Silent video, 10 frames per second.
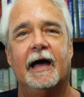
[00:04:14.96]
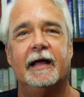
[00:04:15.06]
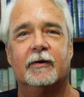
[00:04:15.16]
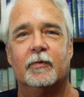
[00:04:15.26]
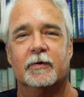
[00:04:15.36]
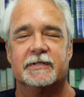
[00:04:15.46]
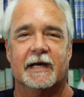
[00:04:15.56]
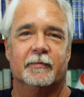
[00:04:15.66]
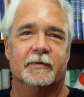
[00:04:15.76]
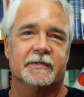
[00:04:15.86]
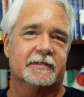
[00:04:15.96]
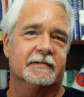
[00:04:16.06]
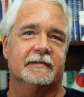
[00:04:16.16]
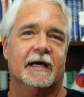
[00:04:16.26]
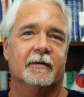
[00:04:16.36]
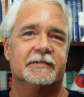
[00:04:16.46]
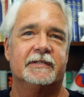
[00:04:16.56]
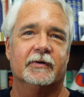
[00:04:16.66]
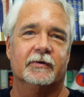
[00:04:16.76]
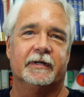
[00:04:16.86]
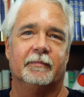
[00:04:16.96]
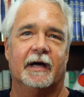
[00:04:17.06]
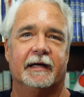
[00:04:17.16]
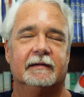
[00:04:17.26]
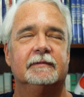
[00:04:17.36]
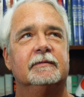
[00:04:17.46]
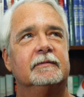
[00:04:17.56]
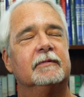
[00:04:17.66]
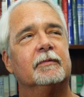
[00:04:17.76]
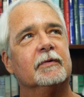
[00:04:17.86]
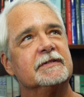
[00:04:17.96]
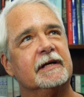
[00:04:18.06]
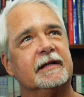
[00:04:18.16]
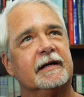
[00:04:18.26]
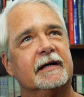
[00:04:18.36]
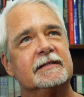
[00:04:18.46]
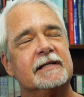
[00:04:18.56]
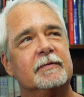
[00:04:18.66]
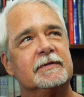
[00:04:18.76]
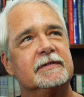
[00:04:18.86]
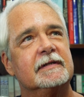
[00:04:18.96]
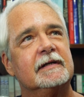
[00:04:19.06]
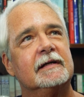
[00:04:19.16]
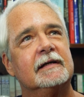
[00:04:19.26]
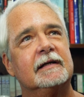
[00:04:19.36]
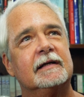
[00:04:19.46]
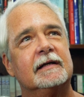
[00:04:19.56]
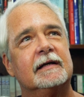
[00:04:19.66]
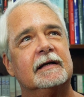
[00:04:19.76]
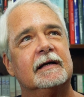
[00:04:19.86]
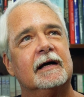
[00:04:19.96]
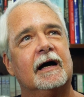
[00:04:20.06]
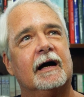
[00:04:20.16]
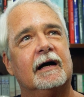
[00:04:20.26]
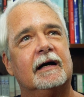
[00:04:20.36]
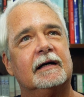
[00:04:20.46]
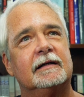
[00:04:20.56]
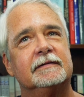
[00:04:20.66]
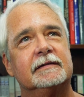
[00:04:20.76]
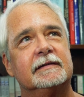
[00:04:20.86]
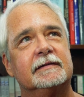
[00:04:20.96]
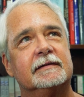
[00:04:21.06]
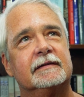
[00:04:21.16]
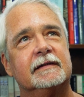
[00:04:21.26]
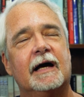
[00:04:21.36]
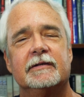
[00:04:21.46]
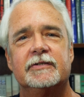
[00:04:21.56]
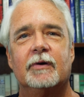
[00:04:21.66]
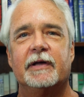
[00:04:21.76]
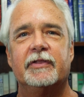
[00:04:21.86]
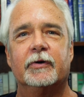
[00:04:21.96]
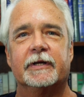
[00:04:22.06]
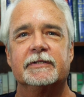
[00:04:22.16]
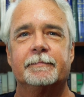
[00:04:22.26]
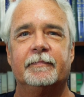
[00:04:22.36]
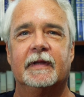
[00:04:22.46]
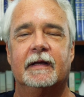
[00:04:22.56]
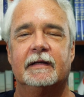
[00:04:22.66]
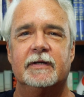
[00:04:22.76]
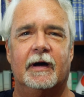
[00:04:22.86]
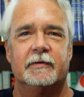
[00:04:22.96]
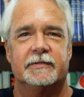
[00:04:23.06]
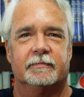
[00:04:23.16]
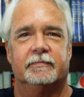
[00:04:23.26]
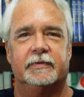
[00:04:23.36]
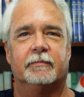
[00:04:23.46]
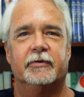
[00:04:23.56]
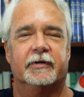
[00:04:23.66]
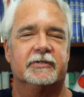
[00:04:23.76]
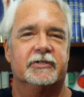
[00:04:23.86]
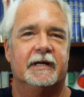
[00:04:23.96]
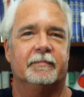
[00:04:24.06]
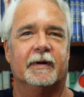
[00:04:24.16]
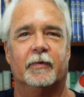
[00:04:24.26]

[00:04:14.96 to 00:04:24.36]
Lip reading: And of course, I was still in my, what was I then? I guess I was, I was still in my 30s. So I was in, you know, pretty good shape.